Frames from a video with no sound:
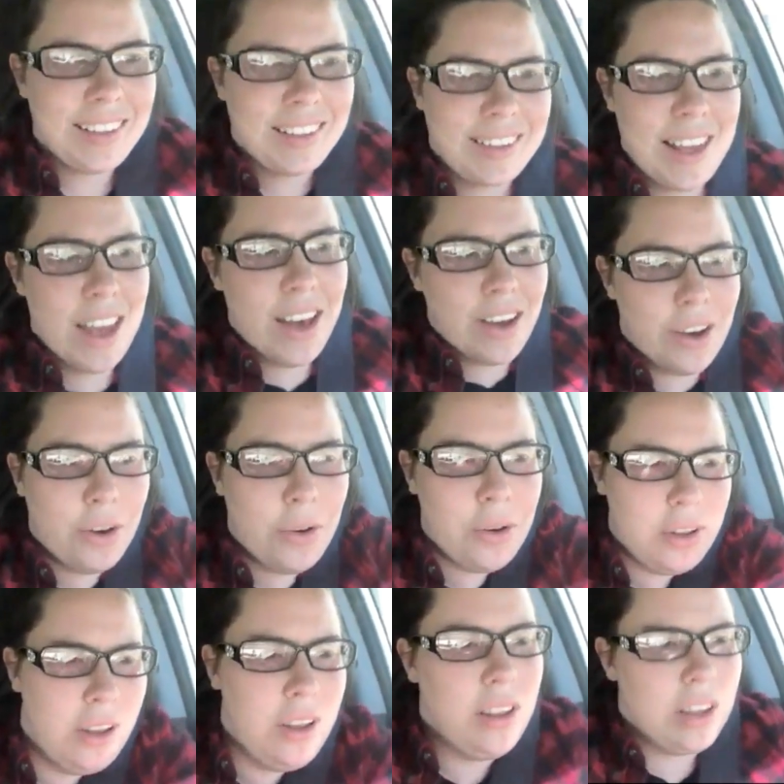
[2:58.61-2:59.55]

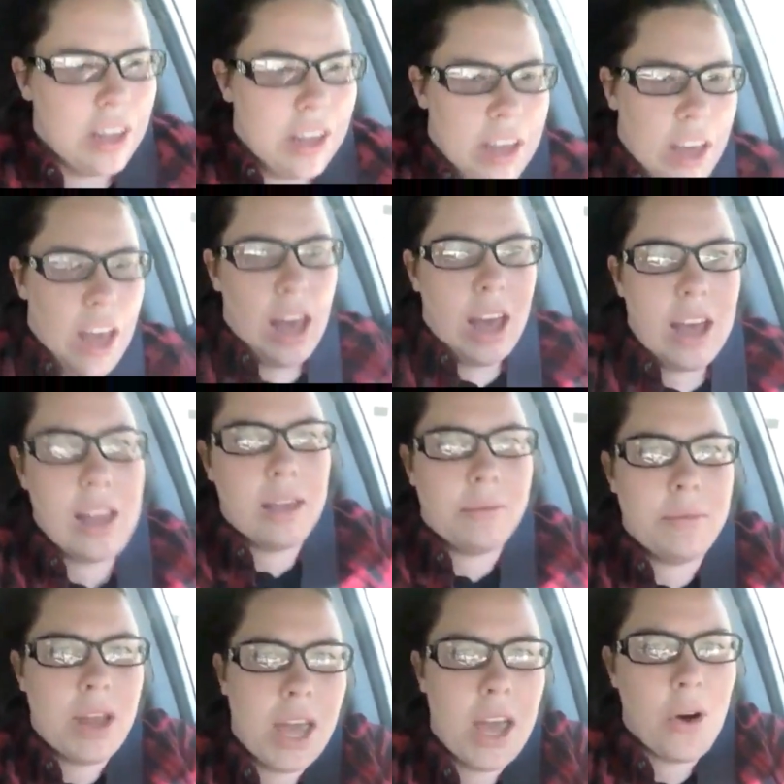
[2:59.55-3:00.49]
So, I
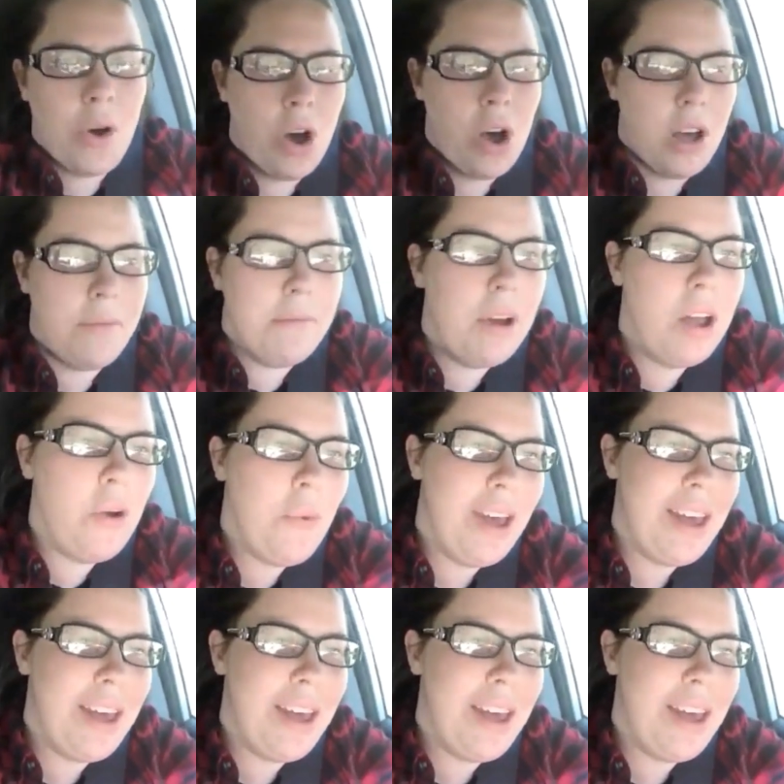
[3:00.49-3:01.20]
am now on my